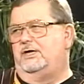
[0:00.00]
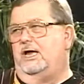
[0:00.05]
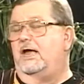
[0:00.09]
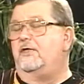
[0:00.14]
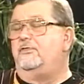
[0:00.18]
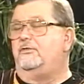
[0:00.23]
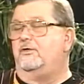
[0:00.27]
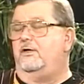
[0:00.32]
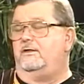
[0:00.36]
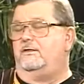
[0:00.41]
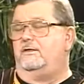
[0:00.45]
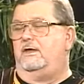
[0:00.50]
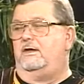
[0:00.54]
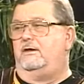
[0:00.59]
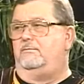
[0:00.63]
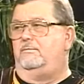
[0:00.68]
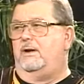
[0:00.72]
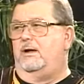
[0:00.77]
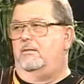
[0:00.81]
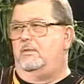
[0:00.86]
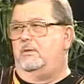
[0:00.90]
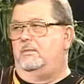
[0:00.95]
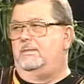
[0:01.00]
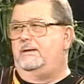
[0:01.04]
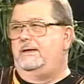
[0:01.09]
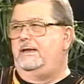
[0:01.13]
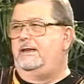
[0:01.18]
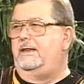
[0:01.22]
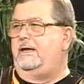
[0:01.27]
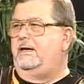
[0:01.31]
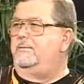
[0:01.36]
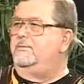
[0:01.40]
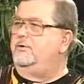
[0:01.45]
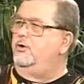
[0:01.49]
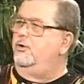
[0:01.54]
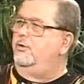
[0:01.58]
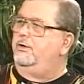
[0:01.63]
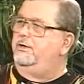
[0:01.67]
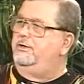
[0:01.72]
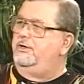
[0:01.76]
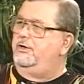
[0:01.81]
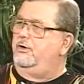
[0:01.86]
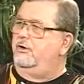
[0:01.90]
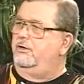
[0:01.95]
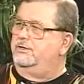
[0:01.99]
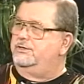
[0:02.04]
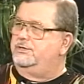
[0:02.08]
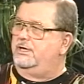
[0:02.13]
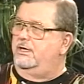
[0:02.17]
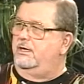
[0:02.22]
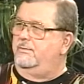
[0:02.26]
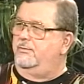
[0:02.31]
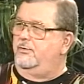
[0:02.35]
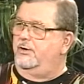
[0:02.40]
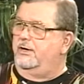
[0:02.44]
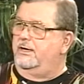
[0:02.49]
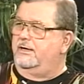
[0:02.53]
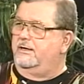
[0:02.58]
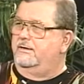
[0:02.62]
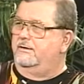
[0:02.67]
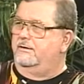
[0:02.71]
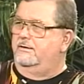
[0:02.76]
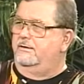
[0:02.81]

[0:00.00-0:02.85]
I thought they'd probably let him go at the All-Star break,